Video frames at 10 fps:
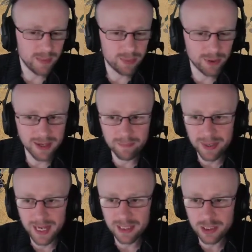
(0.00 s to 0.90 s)
But
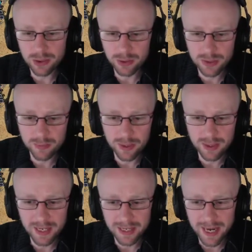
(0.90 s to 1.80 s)
impact swordsmen
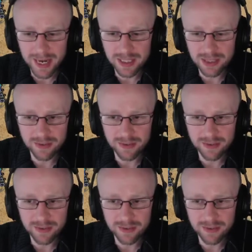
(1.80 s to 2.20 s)
against